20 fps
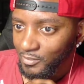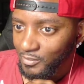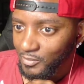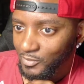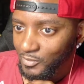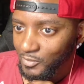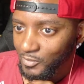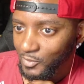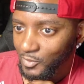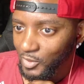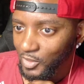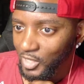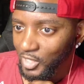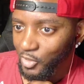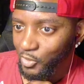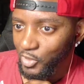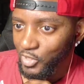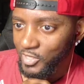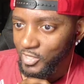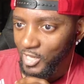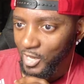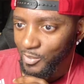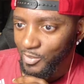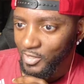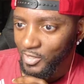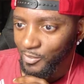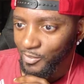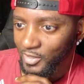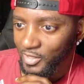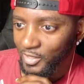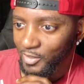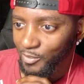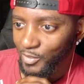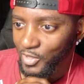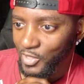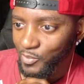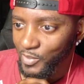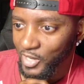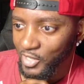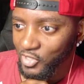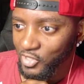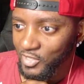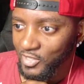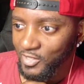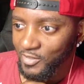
You know how Kristaps kept getting mismatches.